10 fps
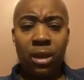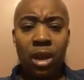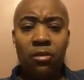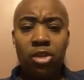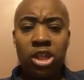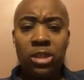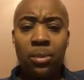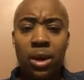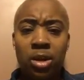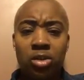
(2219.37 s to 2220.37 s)
If you trust your
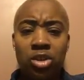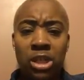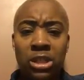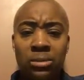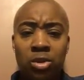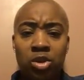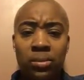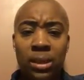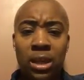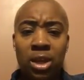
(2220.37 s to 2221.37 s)
partner, you trust them. Social
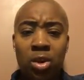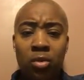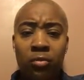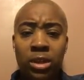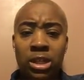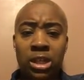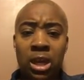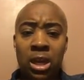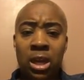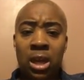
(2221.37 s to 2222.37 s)
media don't reach
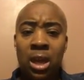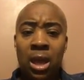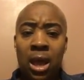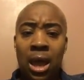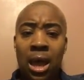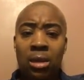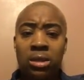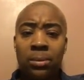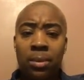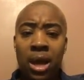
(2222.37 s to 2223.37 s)
out
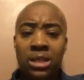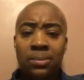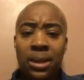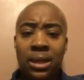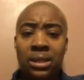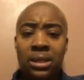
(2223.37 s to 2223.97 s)
to prospects.